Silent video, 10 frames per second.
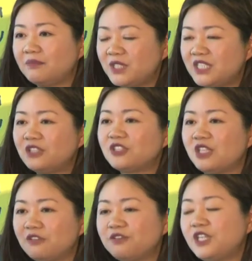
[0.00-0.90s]

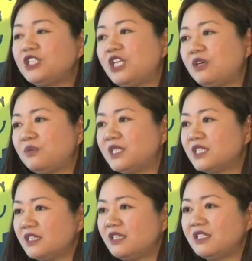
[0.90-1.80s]
potentially inflationary
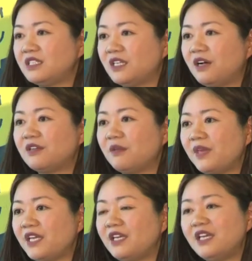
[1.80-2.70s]
risks in this economy.